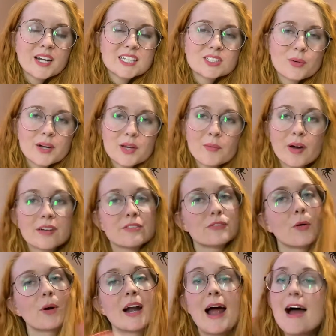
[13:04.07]
twenty-one
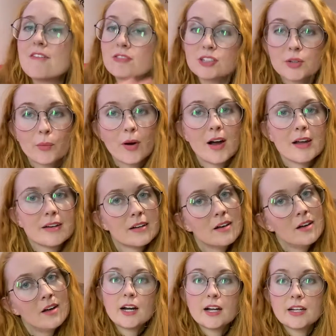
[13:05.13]
for everyone.
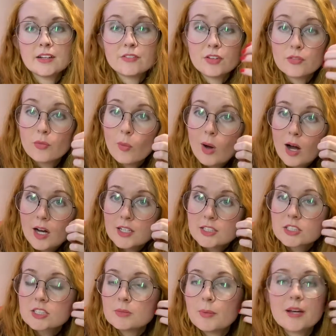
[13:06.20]
And if you've
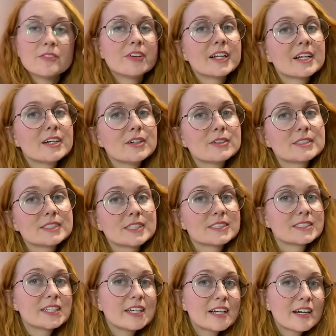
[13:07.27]
watched my videos this
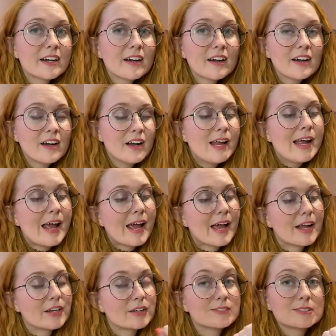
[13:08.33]
year
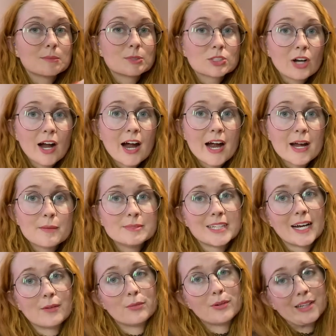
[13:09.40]
and you've subscribed, I
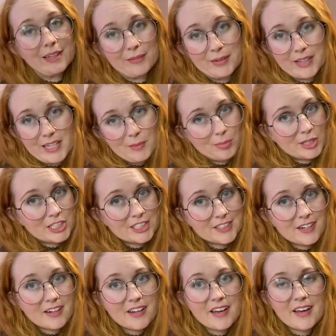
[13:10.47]
really, really
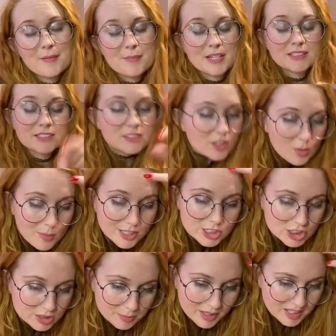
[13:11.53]
appreciate it. It means so much
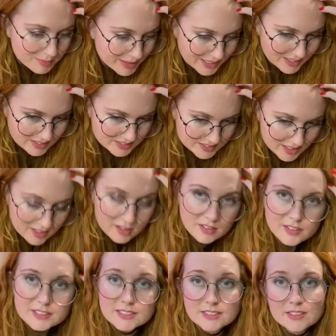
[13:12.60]
to me, because
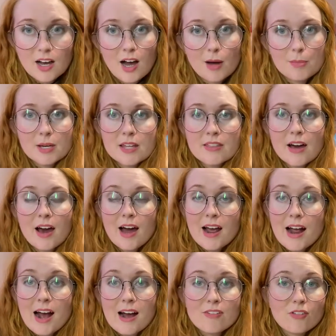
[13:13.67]
this is a hobby that I
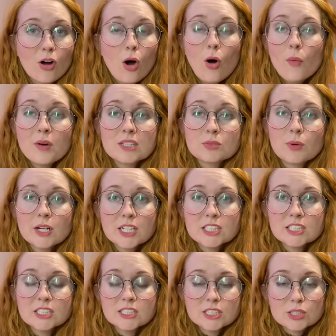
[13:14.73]
have always wanted
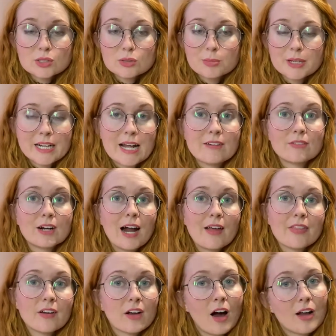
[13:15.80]
to do but never had
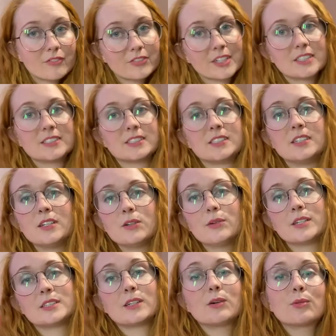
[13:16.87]
the confidence to do
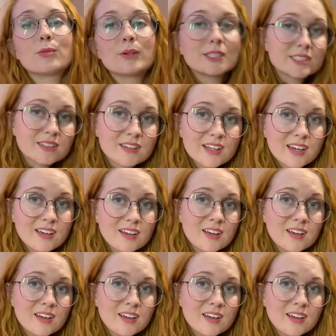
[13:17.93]
until recently.